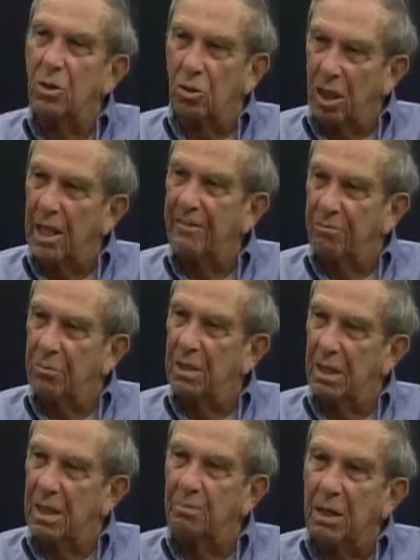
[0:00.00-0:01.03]
your life,
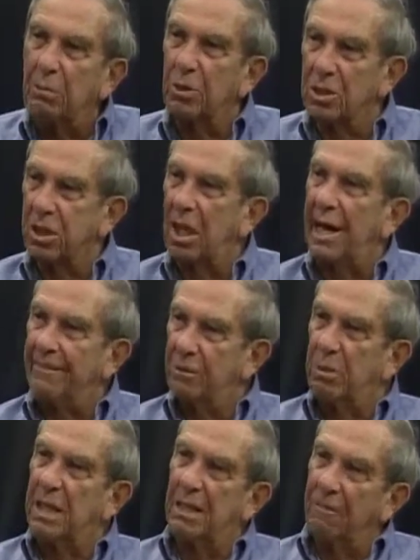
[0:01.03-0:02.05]
in people's lives,
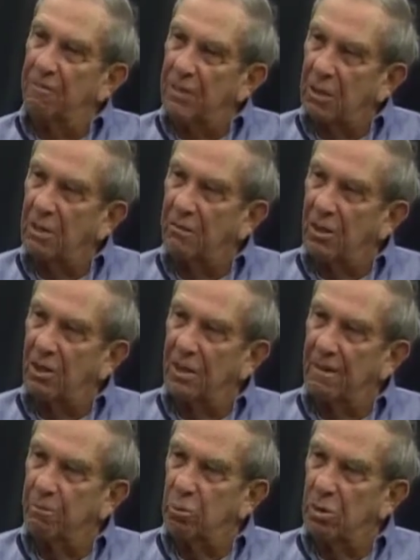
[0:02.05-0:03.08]
become very, very
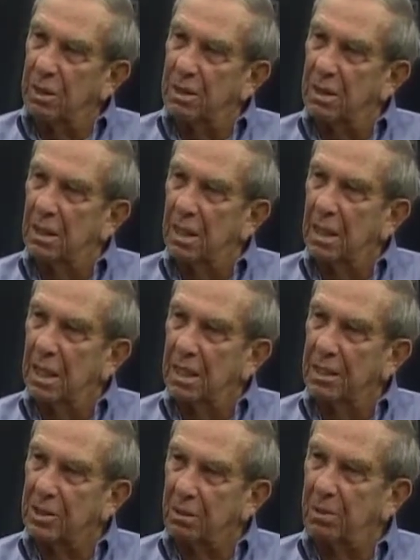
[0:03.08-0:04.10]
important. At
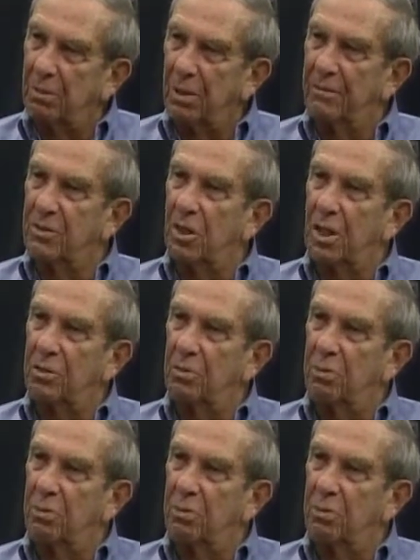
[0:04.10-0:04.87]
least the people I've talked to